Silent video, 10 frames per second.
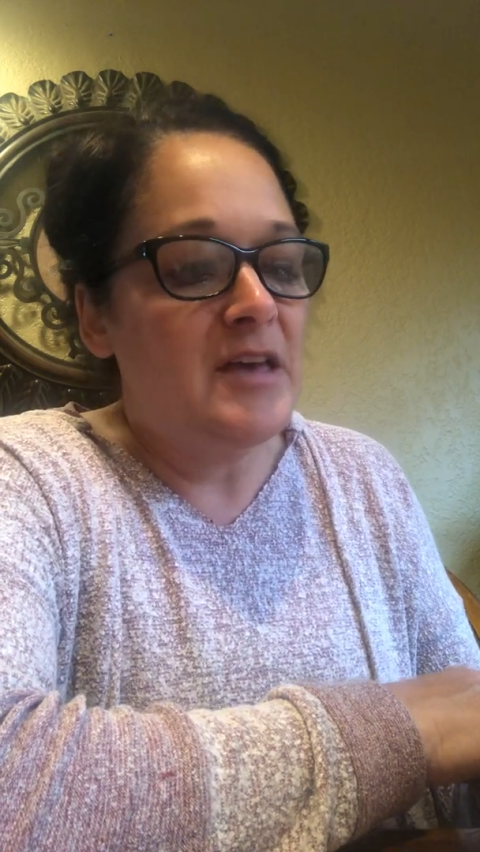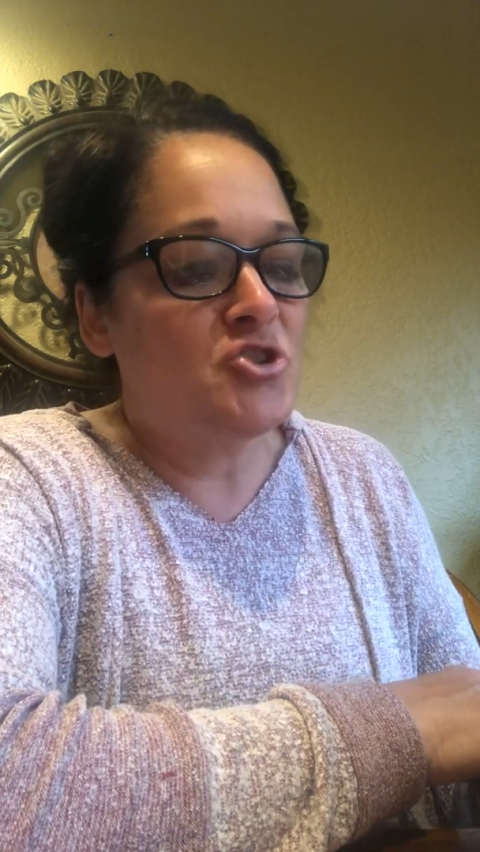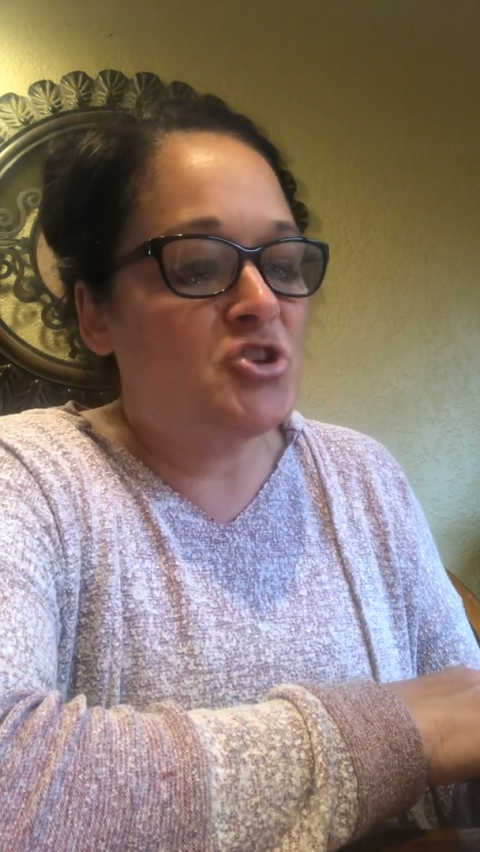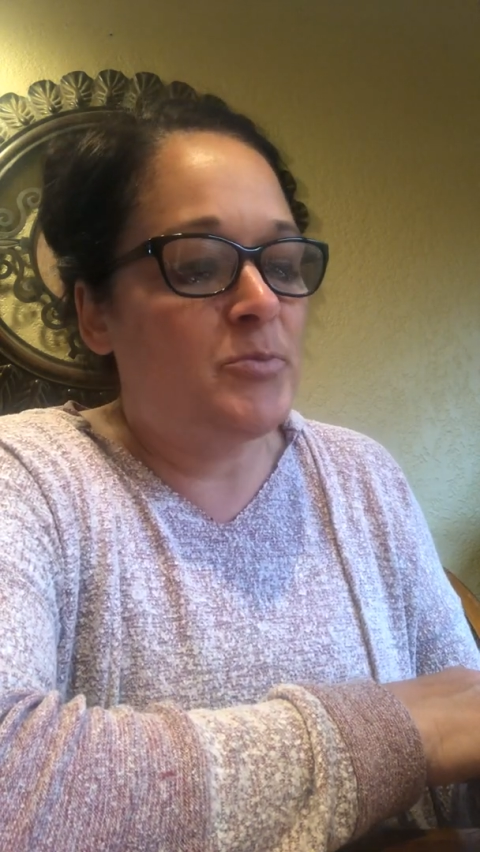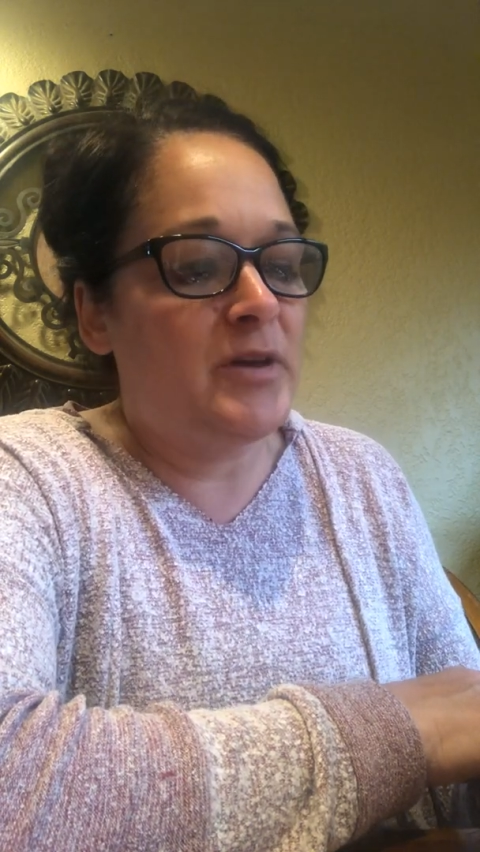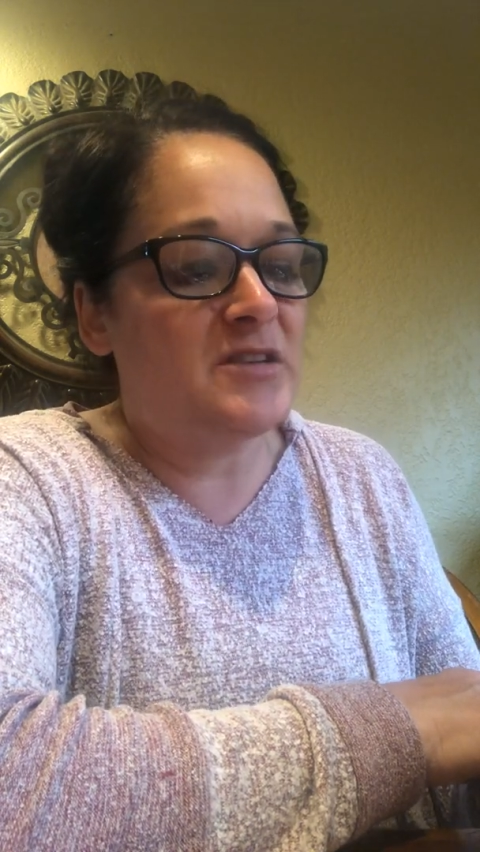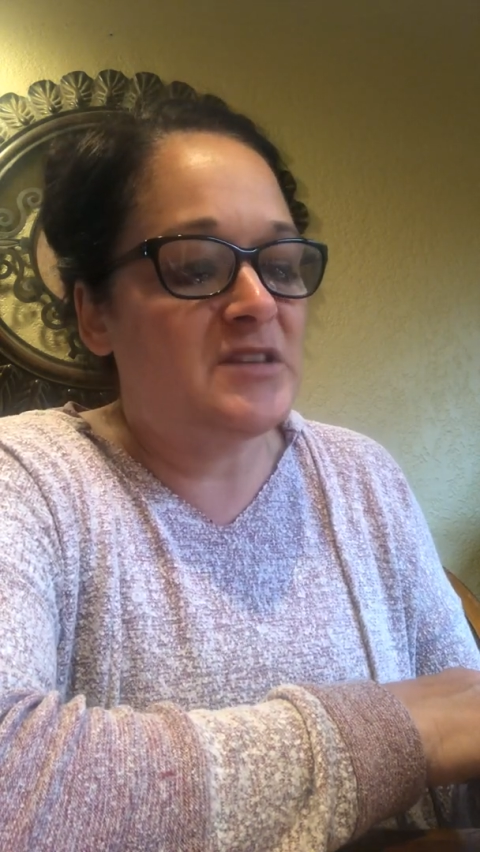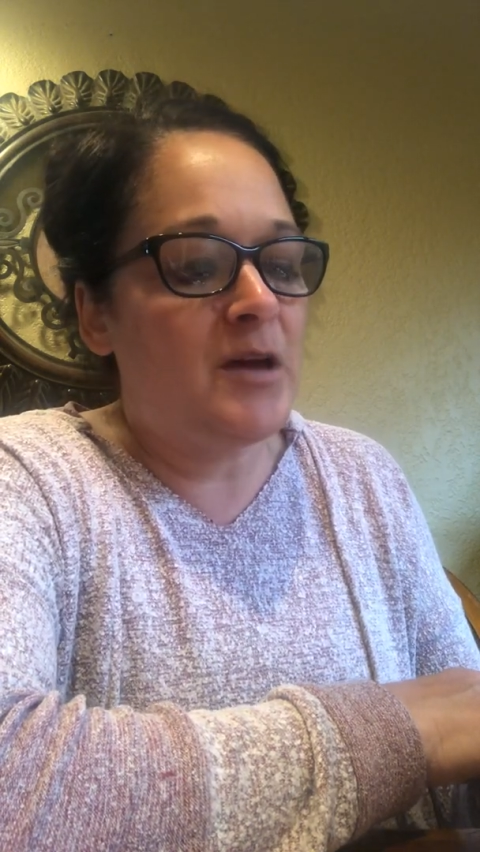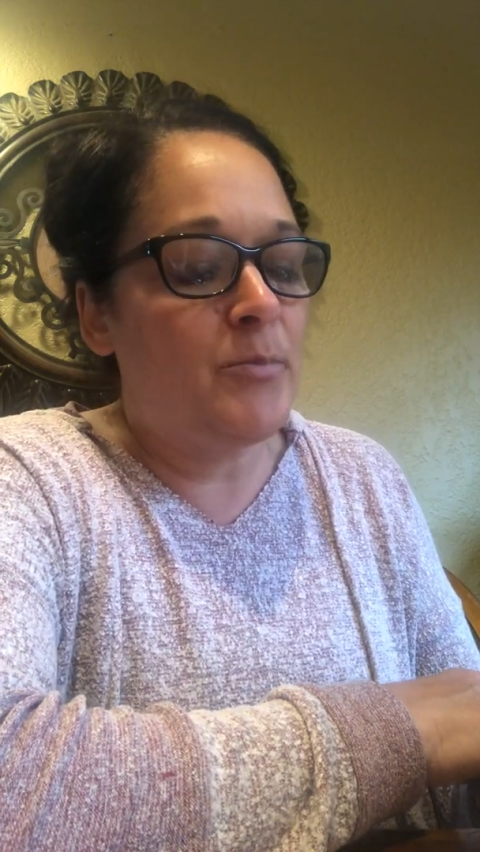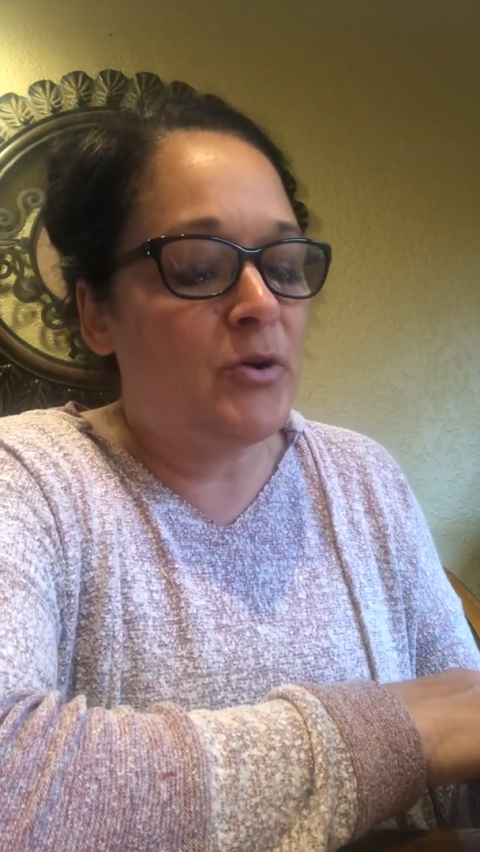She picked
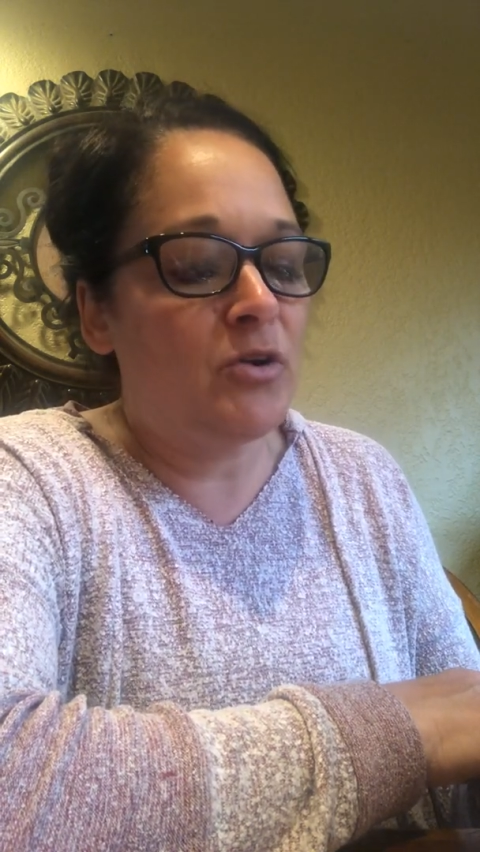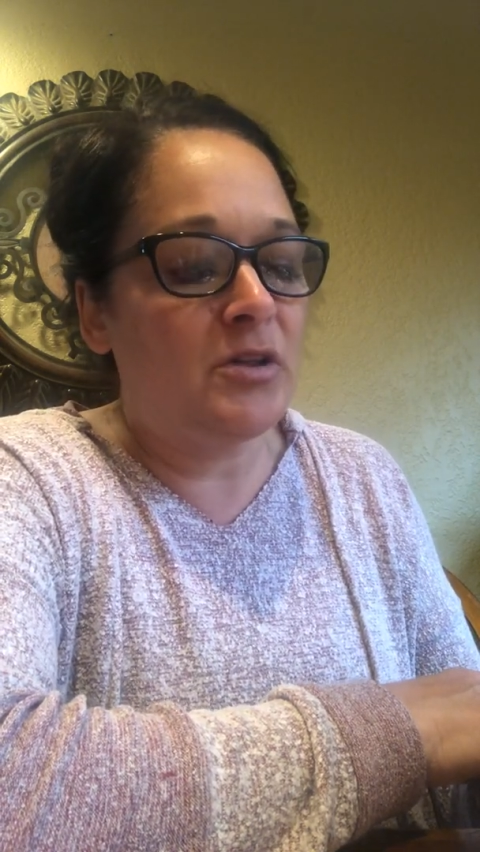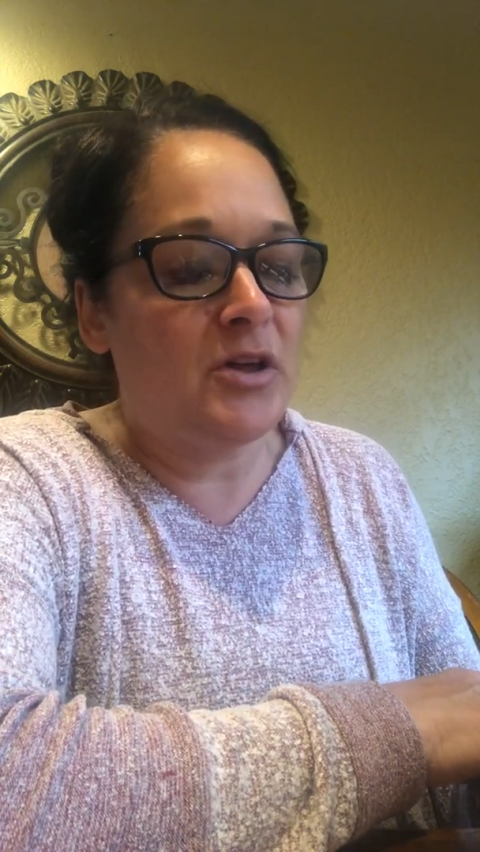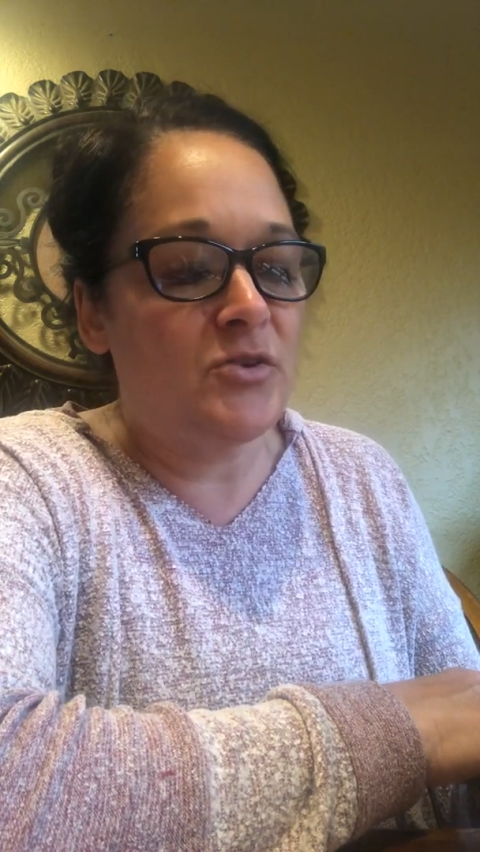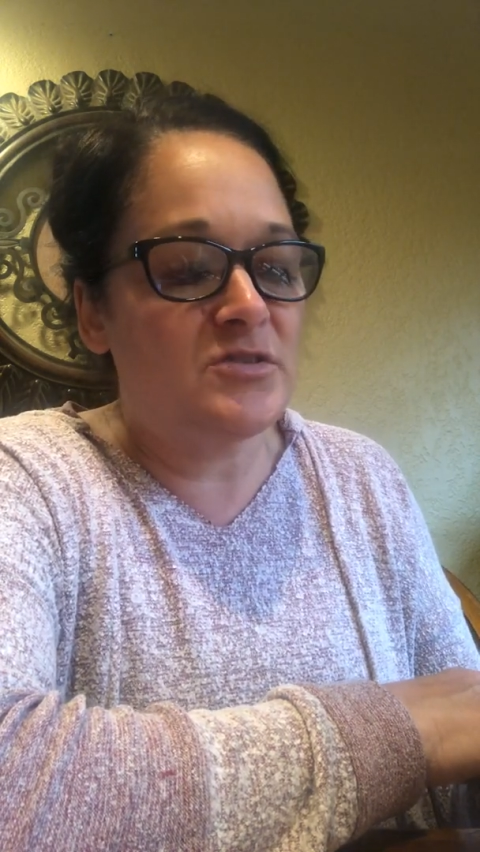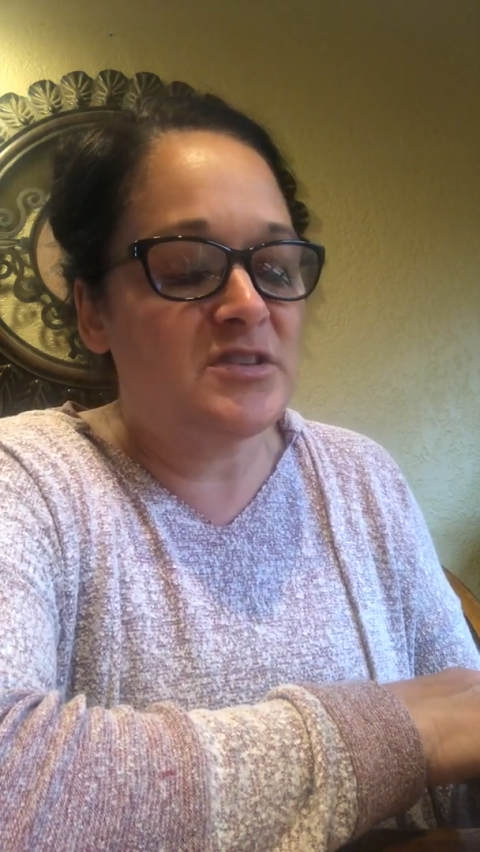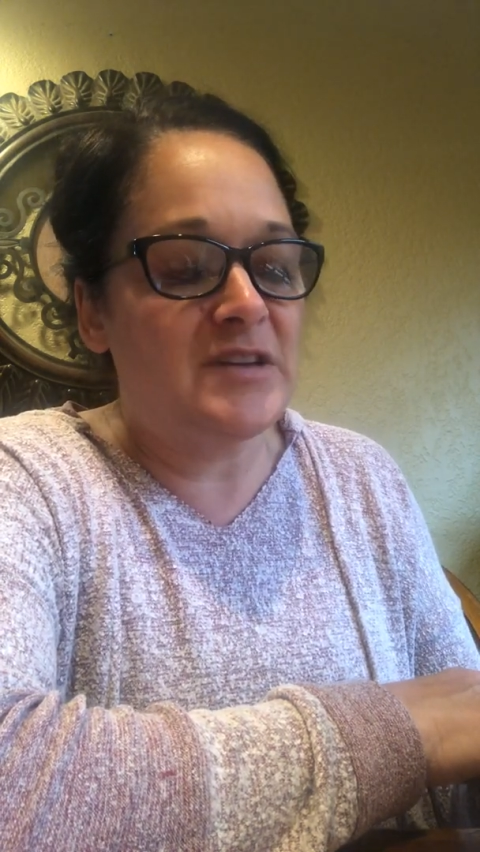up her clothes the